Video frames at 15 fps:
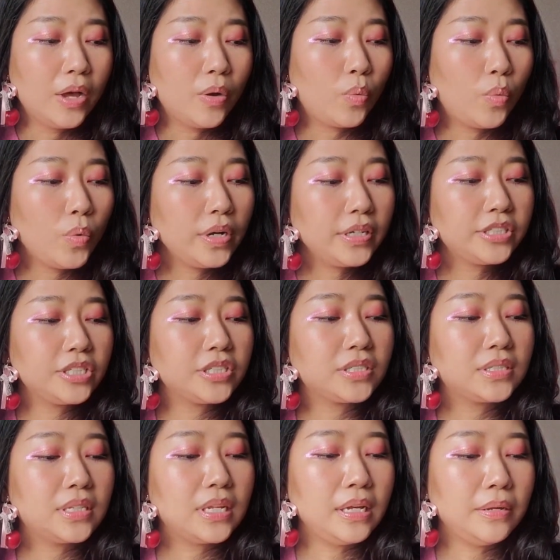which is
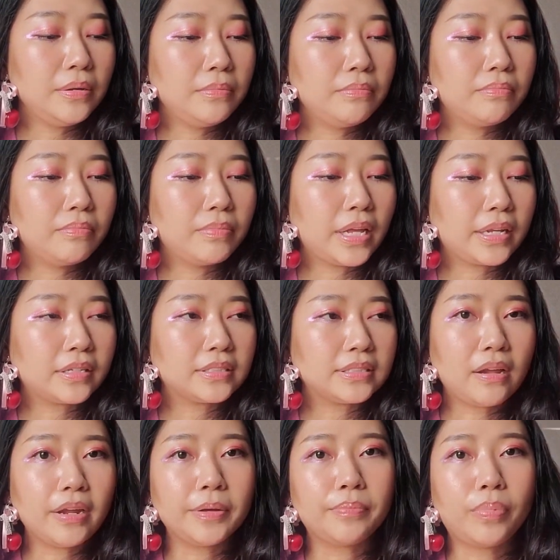the
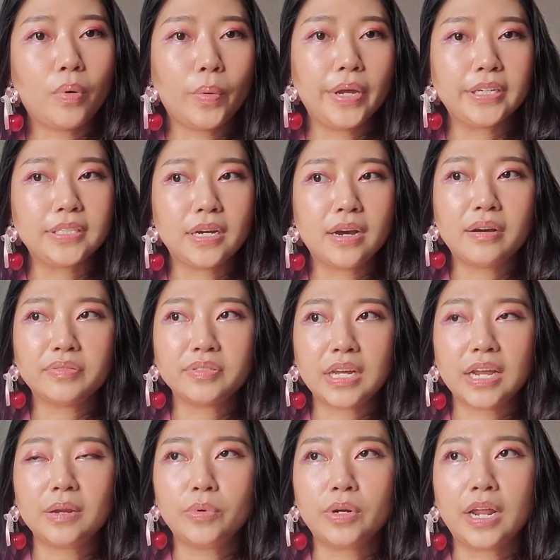selling point of
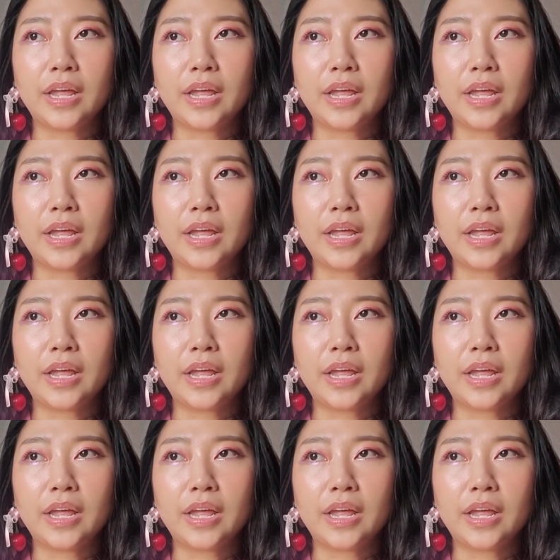Sailor Moon.